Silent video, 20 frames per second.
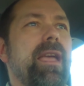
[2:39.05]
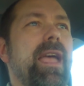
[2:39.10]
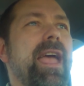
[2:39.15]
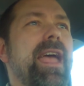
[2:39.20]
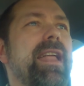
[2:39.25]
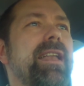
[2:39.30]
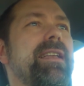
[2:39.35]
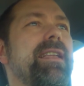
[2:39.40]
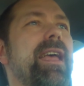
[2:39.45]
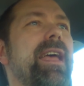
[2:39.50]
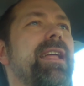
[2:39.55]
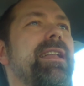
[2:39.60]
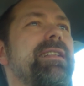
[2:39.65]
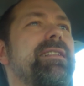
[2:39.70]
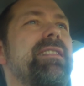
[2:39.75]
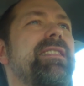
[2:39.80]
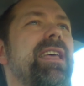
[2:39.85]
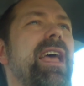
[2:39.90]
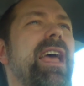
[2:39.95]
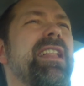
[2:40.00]
and
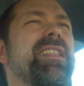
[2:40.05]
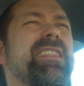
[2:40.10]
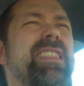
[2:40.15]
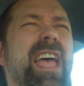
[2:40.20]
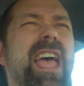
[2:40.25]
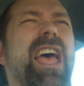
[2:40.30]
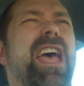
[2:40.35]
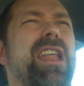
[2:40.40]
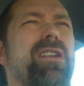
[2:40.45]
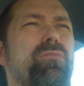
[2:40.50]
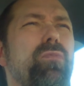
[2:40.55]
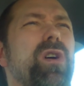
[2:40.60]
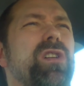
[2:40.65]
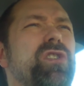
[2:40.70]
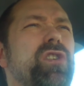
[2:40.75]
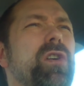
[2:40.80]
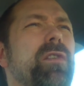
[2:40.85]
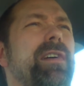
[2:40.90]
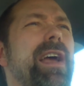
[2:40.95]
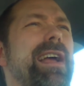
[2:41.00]
and and then
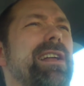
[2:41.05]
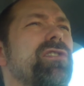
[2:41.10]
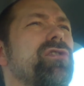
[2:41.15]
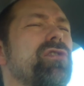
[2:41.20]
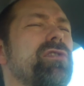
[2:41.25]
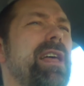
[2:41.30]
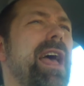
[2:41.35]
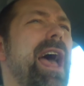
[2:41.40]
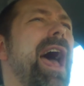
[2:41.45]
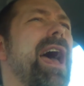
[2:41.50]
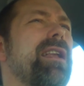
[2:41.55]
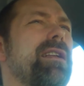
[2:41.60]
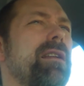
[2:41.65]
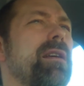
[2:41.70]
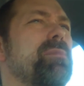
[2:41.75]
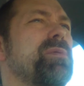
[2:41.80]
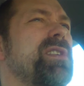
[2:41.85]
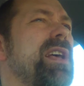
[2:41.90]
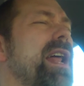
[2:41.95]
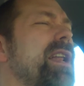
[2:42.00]
once you've answered that and
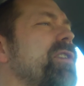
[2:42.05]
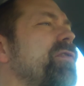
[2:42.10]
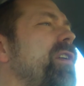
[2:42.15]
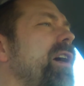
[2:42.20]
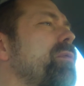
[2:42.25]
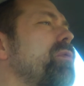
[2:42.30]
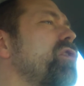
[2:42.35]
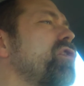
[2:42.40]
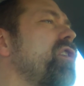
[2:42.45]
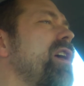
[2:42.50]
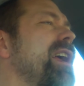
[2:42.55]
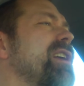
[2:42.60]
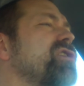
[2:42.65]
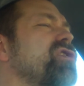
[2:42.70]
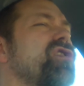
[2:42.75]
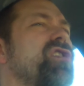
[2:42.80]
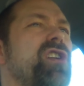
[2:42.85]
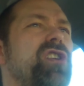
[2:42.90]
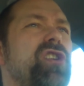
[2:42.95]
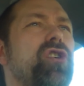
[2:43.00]
i'm satisfied with your
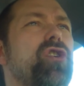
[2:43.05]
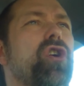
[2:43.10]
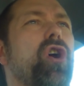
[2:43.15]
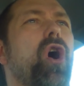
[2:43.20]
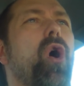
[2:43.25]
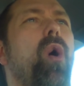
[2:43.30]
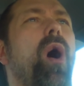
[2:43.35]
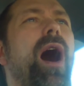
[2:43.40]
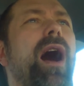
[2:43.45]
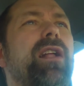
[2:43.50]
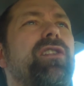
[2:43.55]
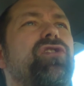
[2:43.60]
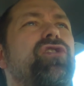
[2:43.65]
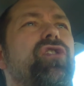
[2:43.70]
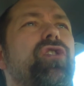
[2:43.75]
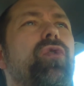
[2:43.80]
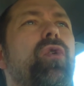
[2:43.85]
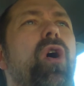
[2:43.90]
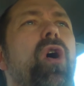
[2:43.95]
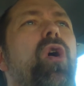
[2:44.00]
answer then you can go on
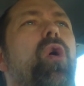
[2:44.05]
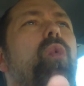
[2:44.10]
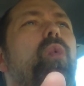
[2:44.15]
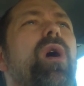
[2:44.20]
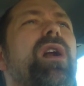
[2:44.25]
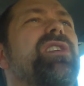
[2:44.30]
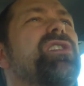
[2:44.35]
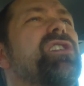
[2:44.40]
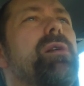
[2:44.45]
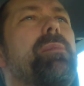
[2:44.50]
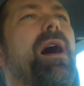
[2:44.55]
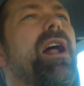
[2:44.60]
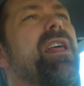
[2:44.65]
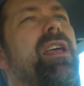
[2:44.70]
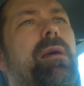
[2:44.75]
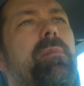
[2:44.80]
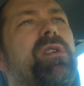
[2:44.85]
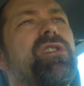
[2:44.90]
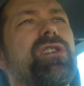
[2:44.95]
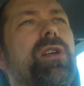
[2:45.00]
to what is it about
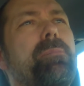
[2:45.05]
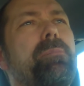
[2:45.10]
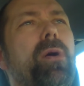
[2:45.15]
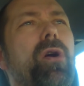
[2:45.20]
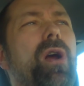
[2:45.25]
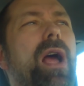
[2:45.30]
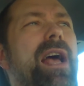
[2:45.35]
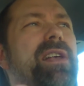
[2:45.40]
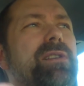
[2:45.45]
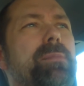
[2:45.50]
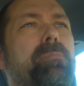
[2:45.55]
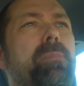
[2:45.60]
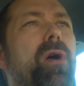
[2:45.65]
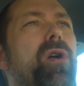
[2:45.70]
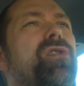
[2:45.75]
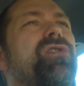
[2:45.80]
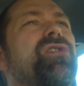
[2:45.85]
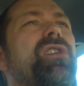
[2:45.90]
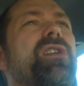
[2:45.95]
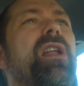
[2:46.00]
him as a per, as a
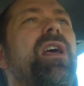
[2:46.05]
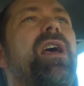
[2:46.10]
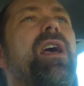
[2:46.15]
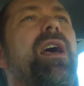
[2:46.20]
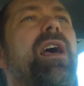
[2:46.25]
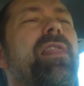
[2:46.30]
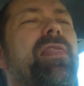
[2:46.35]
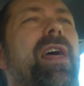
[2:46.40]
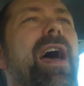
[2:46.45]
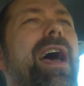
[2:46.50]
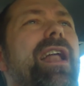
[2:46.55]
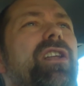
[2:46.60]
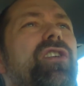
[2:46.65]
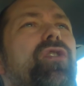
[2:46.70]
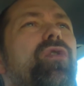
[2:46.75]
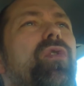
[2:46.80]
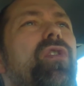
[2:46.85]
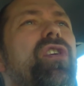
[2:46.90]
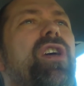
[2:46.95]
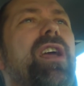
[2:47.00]
person that
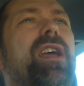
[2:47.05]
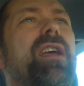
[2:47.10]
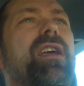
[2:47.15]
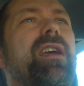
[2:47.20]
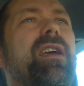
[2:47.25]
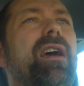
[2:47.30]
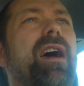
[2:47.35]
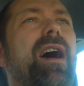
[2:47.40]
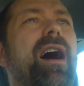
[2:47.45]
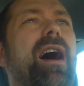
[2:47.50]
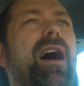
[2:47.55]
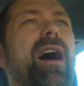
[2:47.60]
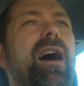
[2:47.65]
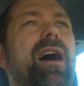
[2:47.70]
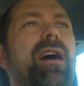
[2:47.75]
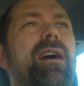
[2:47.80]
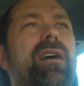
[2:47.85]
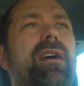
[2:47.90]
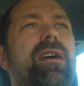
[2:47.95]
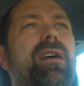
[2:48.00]
you think
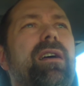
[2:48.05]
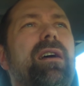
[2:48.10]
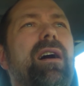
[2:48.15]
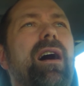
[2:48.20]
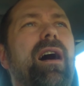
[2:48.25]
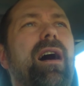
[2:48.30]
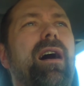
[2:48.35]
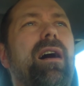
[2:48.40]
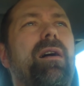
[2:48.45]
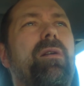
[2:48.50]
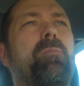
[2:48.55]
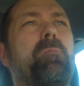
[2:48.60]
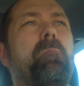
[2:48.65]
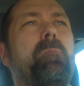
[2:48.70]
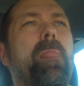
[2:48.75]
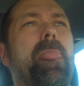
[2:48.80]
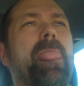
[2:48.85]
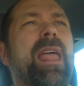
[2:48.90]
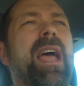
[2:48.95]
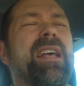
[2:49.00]
uh,
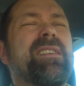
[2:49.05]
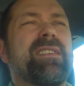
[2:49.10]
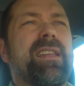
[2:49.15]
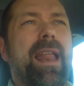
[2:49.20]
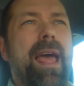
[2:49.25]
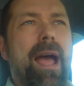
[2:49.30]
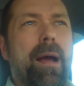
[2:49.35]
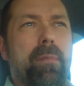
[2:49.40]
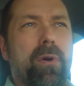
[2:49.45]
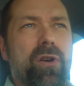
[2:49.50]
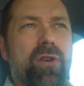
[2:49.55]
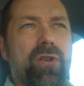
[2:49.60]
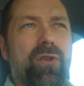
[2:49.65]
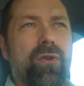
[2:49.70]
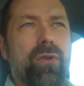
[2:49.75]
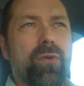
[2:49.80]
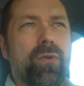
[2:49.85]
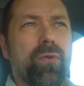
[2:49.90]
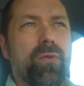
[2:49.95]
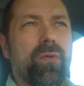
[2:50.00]
um, has enamored
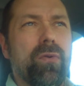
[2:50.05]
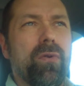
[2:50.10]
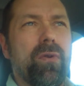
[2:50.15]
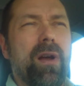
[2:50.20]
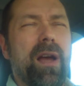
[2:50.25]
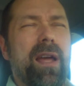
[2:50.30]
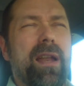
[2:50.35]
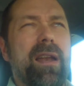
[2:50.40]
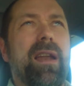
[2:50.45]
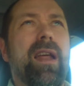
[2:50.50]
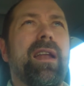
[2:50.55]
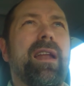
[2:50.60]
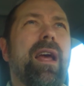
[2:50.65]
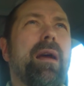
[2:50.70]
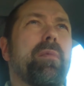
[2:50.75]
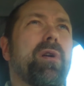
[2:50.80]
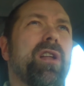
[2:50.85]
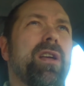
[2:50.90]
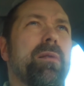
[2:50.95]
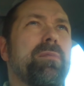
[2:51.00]
you
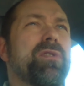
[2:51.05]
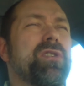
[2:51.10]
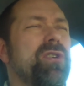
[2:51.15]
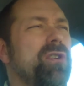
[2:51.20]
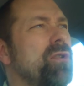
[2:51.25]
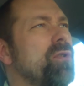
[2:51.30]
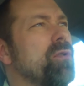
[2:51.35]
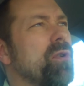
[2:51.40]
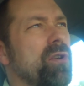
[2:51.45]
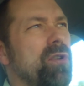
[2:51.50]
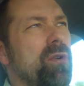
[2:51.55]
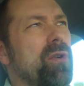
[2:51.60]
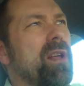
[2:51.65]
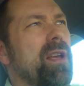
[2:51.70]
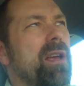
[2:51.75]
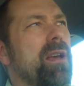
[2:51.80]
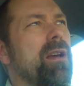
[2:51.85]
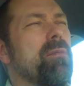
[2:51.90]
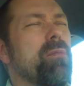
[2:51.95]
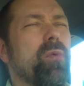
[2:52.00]
enamored him to you or you to
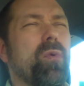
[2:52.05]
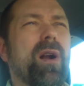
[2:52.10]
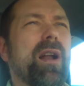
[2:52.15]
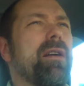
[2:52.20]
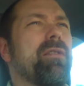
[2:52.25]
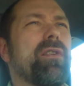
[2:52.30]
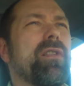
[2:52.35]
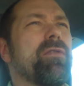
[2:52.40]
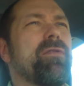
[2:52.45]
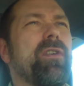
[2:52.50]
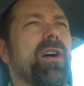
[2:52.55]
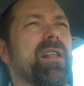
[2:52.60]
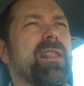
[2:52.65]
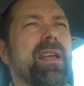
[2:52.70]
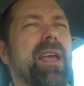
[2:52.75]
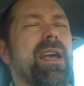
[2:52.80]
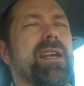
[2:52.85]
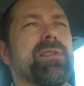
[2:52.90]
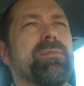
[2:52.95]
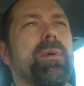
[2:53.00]
him whatever the fuck
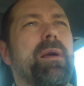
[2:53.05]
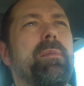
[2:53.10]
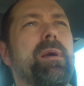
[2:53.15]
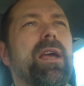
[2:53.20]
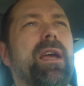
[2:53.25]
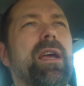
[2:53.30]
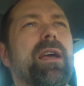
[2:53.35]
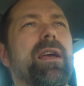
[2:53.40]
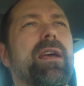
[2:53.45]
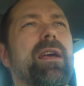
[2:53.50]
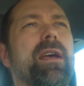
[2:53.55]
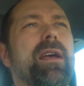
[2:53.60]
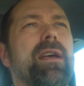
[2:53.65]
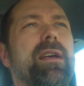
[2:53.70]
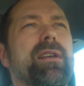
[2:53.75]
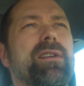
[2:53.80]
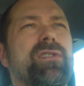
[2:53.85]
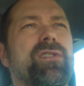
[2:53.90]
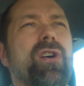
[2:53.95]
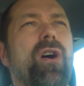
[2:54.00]
the case may be
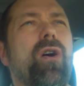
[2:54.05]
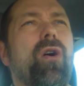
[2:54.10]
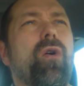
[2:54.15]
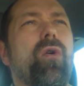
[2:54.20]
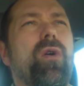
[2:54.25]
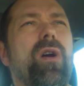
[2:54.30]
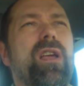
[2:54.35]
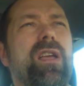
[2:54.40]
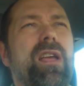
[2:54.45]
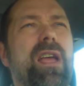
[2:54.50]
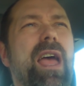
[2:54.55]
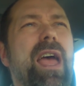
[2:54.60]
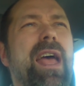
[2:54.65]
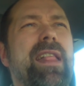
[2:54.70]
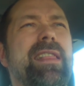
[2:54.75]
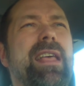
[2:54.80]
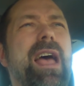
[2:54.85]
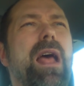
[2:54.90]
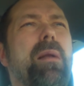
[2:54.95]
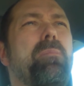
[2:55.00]
so
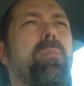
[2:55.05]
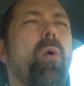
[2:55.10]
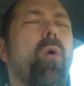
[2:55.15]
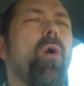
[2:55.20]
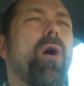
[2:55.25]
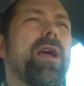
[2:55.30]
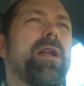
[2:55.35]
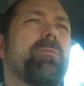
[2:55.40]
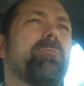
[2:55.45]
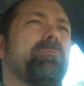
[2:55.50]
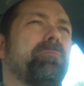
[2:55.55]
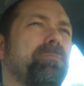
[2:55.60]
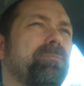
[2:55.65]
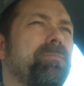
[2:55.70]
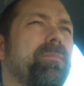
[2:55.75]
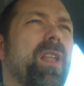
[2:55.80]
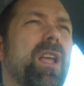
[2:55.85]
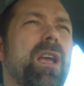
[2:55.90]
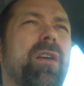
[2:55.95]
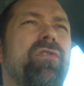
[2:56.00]
at that point,
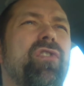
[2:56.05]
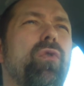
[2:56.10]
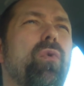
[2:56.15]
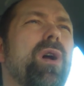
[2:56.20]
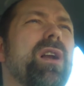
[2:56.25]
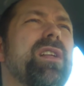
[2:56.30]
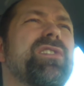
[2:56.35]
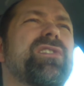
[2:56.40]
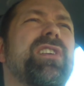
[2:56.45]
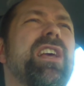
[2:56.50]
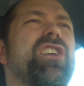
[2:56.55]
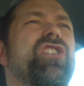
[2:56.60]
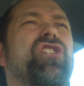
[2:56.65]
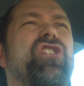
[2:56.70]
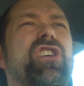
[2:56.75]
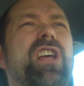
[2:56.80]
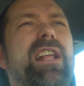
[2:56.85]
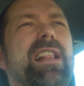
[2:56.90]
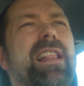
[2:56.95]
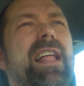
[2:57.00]
if you want to say
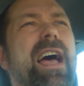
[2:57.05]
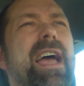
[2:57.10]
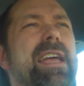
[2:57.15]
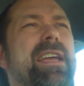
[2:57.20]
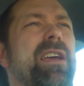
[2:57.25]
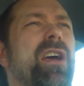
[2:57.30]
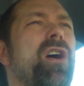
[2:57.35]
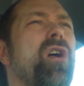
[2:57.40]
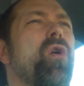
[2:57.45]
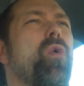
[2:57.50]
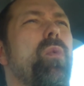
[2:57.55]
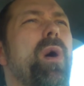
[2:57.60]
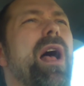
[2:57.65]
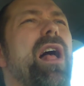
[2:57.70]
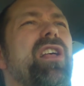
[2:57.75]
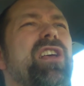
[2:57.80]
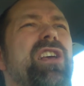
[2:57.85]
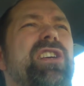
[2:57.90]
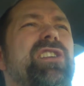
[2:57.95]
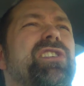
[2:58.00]
shit like,
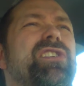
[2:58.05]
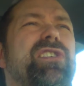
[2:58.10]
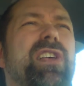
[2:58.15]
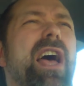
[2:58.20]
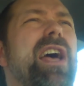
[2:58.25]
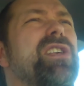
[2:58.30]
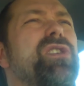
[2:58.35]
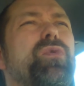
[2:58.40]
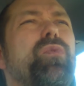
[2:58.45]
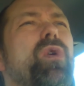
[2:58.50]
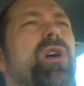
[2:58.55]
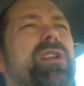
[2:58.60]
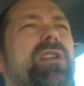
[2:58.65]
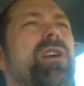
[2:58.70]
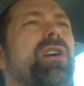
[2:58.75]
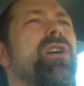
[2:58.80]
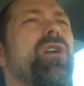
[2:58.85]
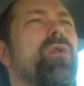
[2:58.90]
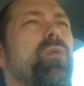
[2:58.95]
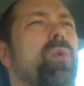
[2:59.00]
well, he says what
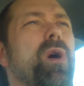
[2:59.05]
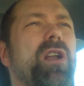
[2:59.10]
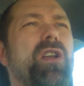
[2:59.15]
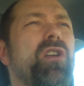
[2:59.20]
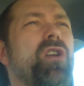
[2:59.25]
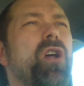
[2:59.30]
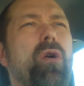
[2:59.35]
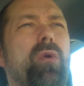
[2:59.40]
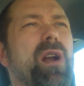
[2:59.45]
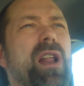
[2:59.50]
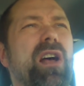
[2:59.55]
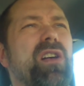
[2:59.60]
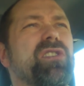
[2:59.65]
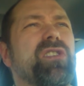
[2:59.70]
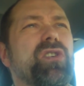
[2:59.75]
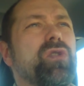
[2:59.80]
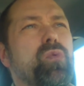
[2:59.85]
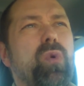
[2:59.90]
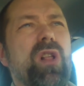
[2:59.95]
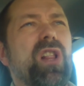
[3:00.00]
what no one
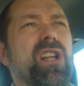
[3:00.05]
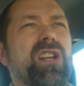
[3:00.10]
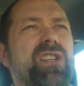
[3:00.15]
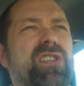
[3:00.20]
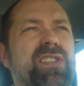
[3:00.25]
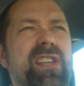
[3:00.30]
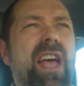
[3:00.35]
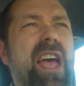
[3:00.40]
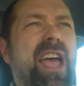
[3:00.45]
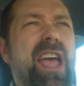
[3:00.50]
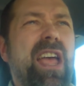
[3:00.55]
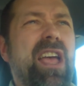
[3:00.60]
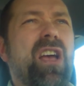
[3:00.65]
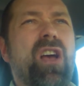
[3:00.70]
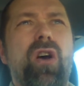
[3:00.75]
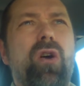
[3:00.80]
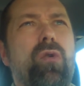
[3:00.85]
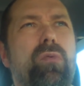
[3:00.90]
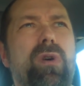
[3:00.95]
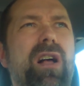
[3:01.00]
else is willing to say.
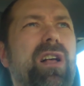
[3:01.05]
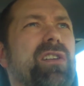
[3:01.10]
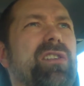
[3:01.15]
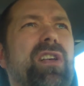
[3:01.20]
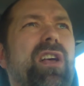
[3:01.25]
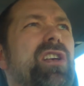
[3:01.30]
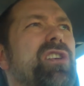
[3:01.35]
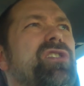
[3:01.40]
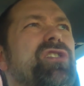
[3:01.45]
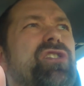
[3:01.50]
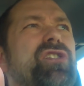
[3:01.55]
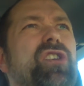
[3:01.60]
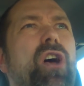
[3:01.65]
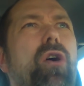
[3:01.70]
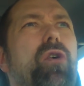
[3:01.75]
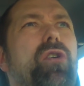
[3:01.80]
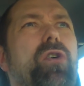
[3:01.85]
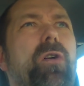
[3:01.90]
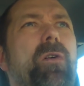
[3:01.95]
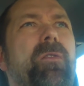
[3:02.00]
Well,
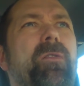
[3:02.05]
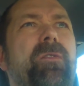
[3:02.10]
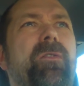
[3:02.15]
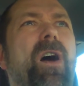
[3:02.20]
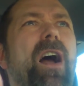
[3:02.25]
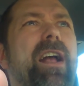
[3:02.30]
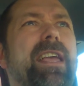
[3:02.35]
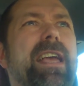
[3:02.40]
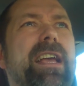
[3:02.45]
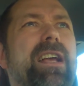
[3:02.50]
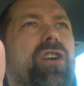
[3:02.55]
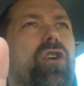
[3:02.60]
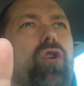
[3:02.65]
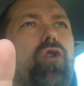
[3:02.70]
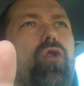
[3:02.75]
so do fucking